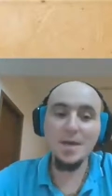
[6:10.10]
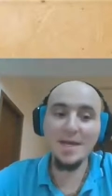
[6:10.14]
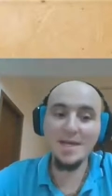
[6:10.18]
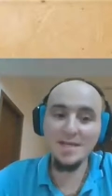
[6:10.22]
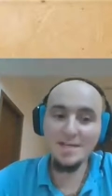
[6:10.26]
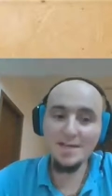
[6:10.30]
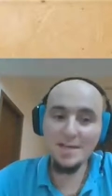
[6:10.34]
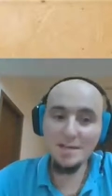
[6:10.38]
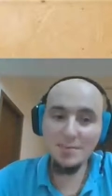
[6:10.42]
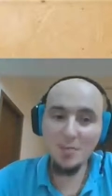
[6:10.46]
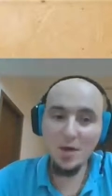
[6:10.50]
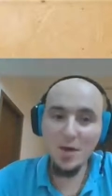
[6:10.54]
may
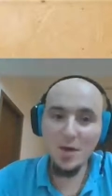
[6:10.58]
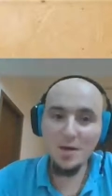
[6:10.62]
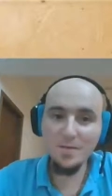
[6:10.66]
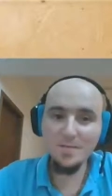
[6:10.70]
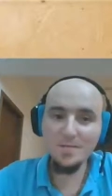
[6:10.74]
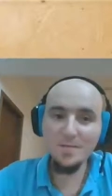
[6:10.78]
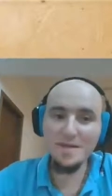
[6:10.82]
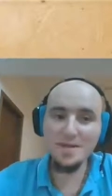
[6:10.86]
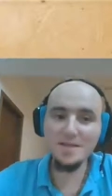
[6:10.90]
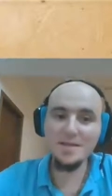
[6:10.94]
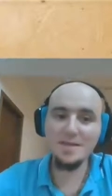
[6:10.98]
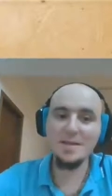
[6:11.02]
seem
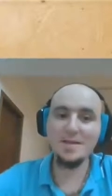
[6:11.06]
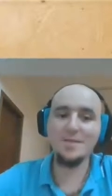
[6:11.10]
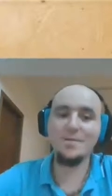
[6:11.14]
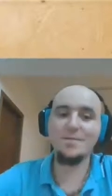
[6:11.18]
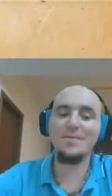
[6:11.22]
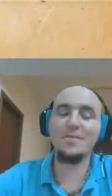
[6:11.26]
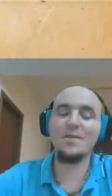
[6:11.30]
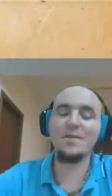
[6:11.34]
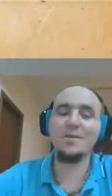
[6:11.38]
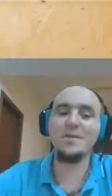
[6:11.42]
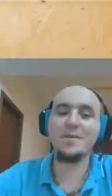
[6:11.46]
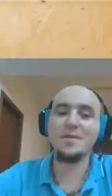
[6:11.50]
obvious
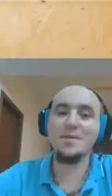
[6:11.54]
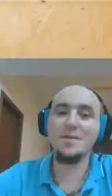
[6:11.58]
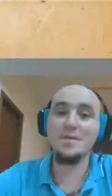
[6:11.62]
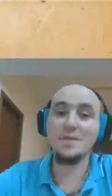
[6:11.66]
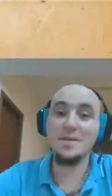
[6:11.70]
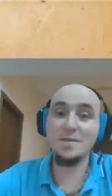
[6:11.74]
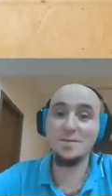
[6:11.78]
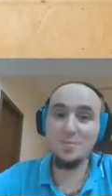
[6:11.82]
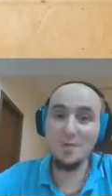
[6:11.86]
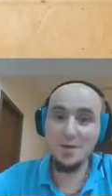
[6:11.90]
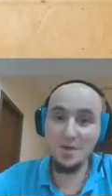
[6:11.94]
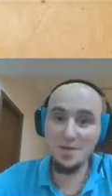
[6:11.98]
at first,
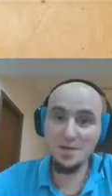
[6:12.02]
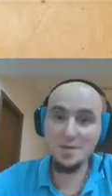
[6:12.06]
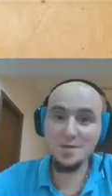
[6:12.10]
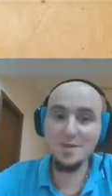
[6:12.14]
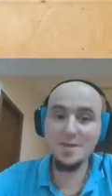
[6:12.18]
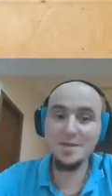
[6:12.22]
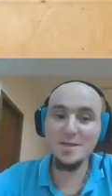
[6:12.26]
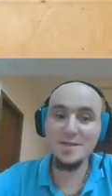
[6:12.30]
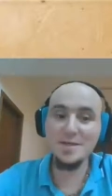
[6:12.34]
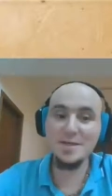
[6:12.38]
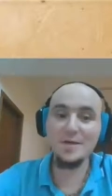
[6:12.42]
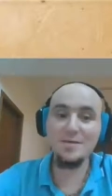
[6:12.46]

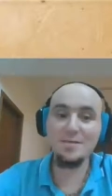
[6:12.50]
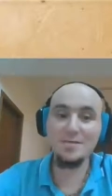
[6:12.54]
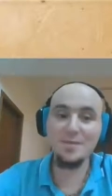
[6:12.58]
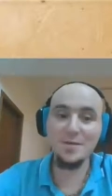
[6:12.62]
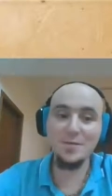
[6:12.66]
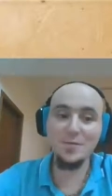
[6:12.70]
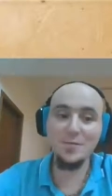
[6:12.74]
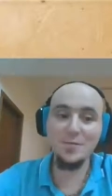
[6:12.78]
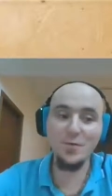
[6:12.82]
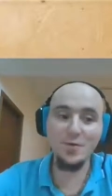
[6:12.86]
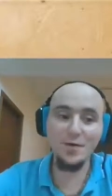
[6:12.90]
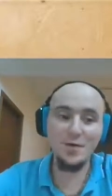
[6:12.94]
especially if
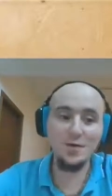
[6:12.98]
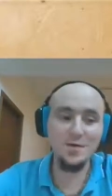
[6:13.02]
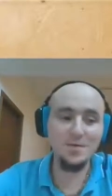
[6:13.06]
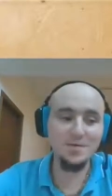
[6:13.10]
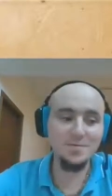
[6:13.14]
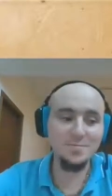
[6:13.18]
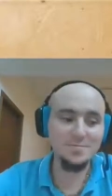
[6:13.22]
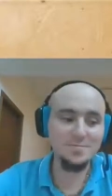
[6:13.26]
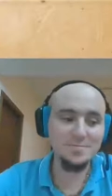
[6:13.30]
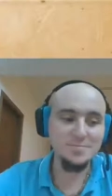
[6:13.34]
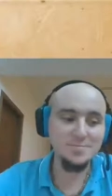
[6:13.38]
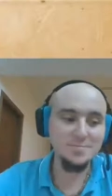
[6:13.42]
you
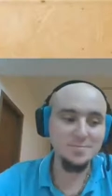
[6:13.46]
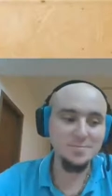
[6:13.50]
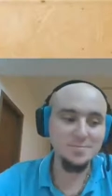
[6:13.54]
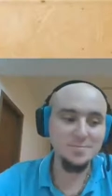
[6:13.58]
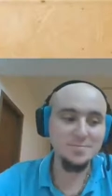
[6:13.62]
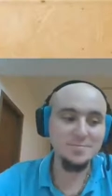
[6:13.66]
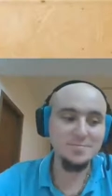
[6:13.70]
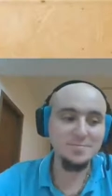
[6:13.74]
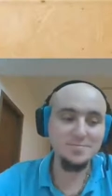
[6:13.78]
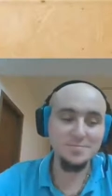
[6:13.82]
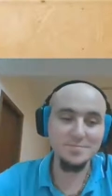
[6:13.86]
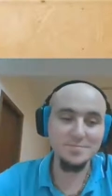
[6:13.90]
are
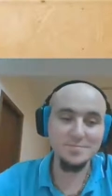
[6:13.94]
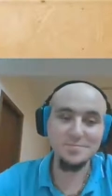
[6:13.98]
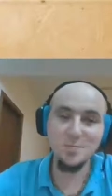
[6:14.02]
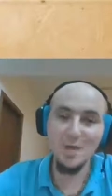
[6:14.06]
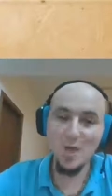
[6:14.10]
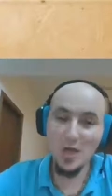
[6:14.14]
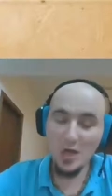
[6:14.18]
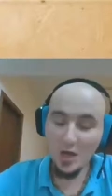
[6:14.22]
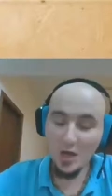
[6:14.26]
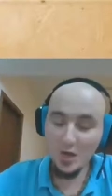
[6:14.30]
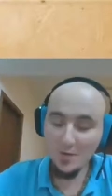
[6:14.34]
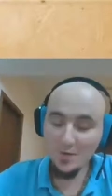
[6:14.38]

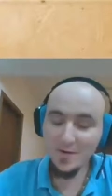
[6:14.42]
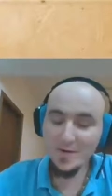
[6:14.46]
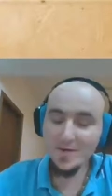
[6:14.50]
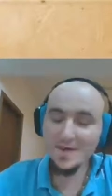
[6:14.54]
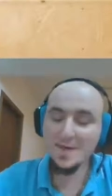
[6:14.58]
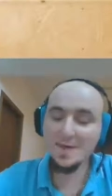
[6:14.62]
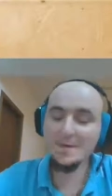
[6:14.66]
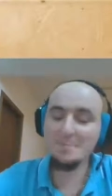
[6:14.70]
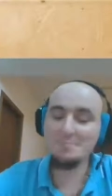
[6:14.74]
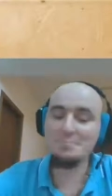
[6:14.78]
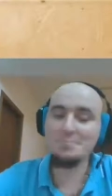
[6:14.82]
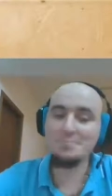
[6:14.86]

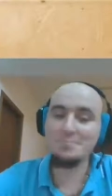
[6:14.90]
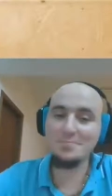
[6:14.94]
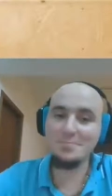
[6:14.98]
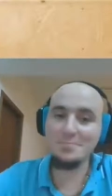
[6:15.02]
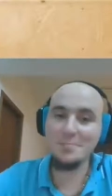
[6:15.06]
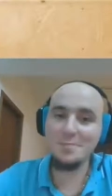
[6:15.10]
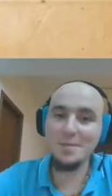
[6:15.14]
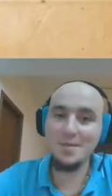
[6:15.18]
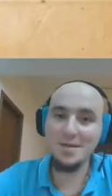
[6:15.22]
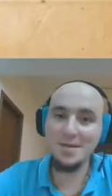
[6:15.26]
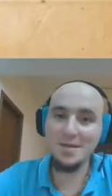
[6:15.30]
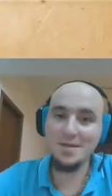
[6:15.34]
already
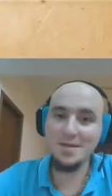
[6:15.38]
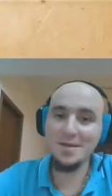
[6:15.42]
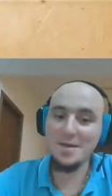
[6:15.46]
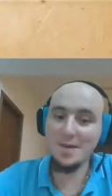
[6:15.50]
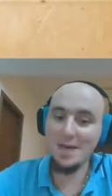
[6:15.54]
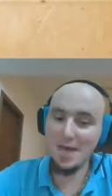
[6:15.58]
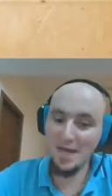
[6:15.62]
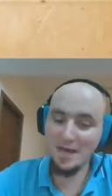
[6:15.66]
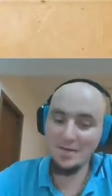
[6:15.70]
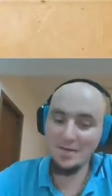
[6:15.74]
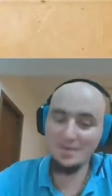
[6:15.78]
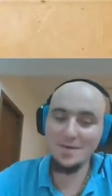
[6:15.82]

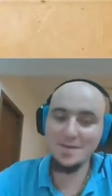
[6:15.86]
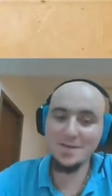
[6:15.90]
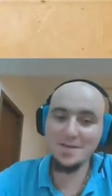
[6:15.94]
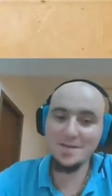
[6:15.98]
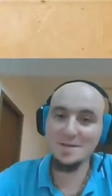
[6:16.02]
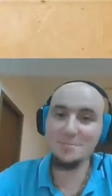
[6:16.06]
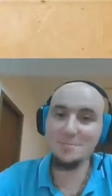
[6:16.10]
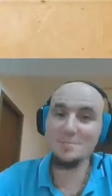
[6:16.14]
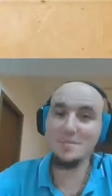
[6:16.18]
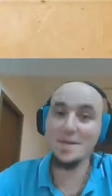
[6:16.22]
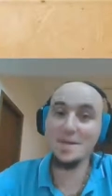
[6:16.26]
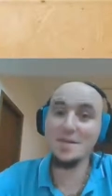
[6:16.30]
having
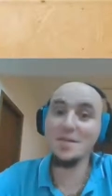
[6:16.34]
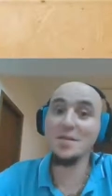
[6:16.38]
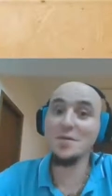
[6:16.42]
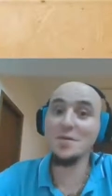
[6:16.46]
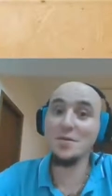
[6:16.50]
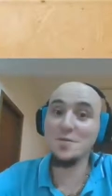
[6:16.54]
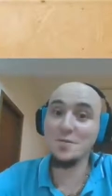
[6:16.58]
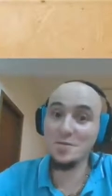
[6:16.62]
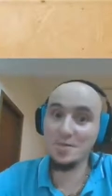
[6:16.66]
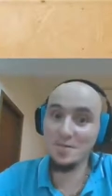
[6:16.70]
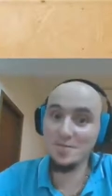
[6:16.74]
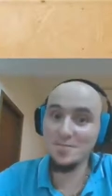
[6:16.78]
some
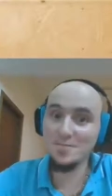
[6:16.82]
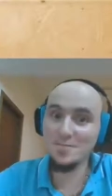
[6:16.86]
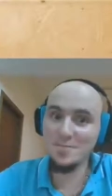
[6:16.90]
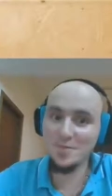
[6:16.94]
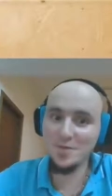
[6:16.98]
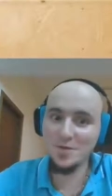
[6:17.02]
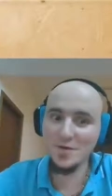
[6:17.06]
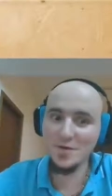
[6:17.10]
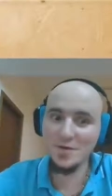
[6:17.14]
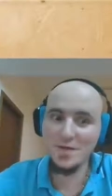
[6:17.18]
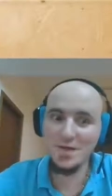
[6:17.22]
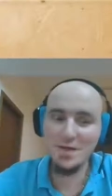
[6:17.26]
ethos
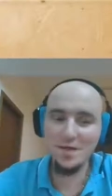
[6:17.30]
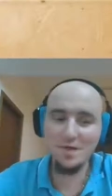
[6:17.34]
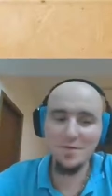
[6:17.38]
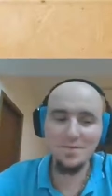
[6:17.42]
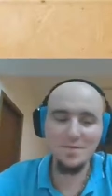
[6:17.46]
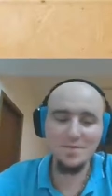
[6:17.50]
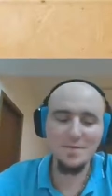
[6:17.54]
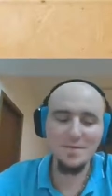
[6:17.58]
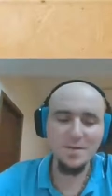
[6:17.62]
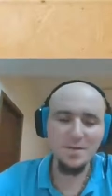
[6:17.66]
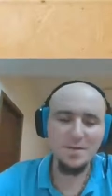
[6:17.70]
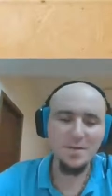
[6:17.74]

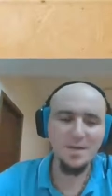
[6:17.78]
yourself.